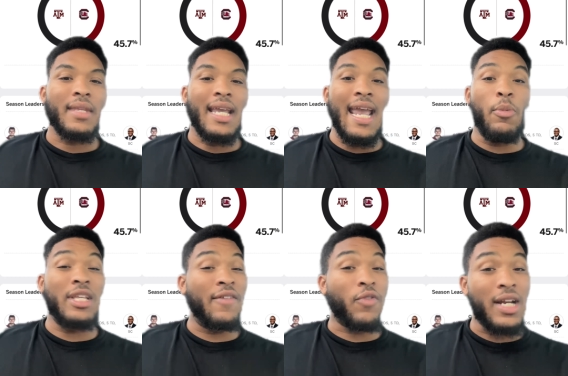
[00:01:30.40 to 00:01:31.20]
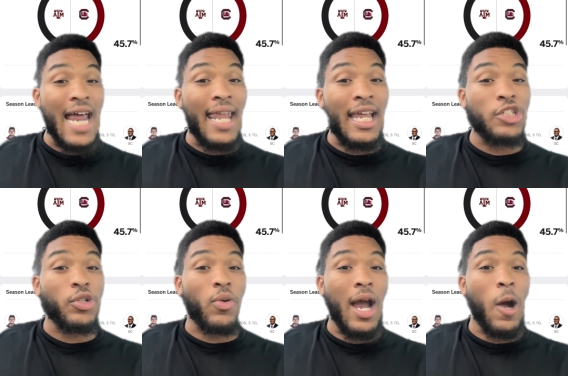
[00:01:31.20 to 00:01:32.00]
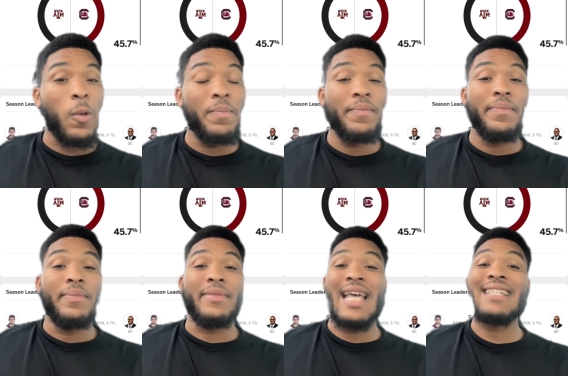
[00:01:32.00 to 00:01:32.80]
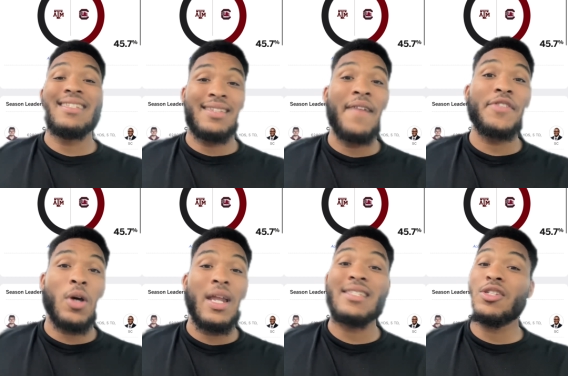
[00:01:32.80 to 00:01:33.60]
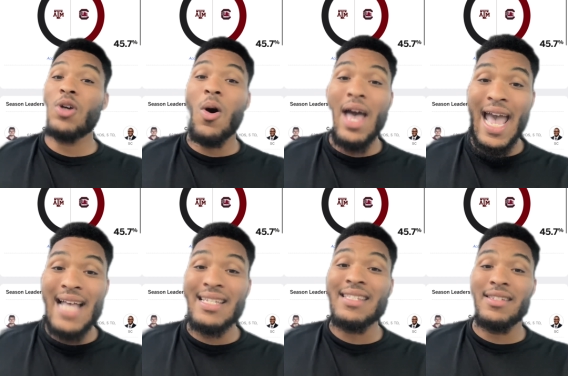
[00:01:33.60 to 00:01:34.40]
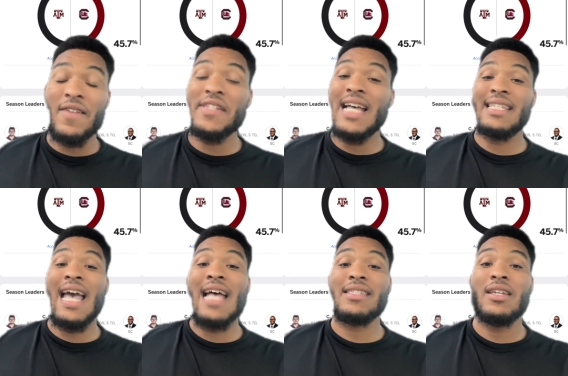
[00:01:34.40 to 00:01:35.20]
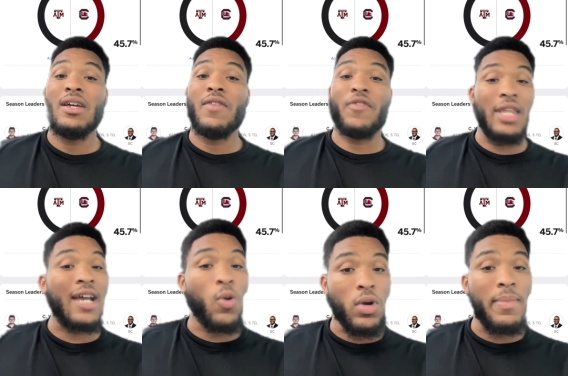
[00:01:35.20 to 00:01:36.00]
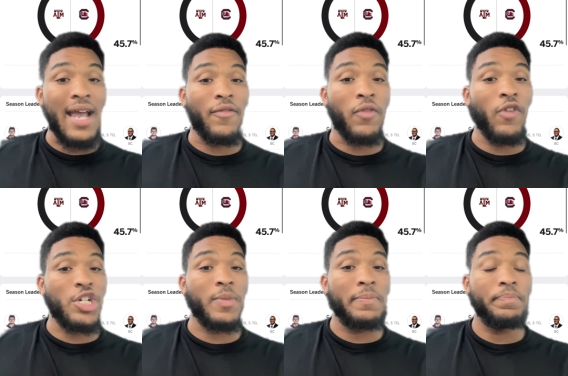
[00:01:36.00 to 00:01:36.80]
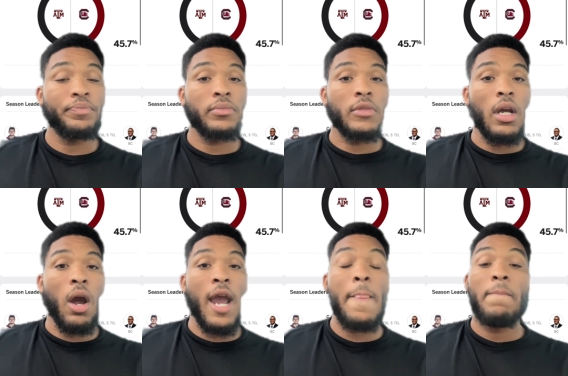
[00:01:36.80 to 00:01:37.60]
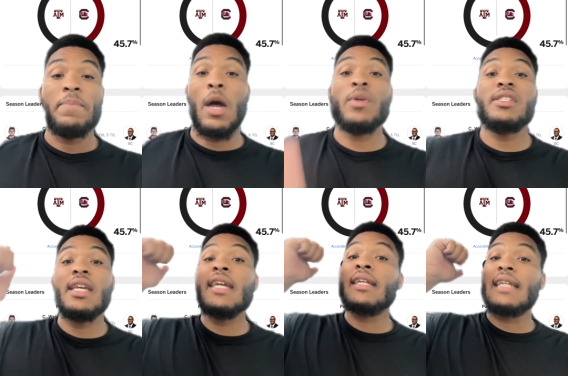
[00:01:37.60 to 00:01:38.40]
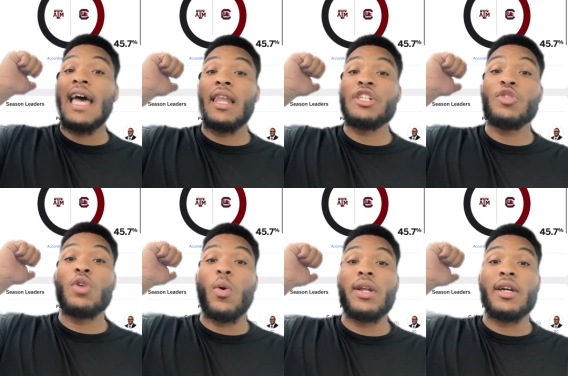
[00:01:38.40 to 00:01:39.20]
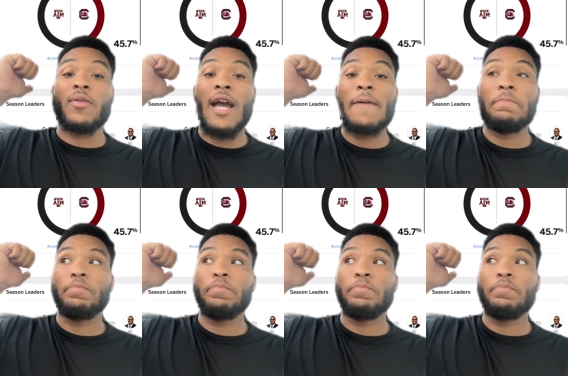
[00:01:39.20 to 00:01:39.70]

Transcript: in front of that electric crowd, that's a tough talk. That's a tall ask, and it's a tough task to ask for that quarterback, for a freshman. All right? Now, we've seen LSU go in there, right?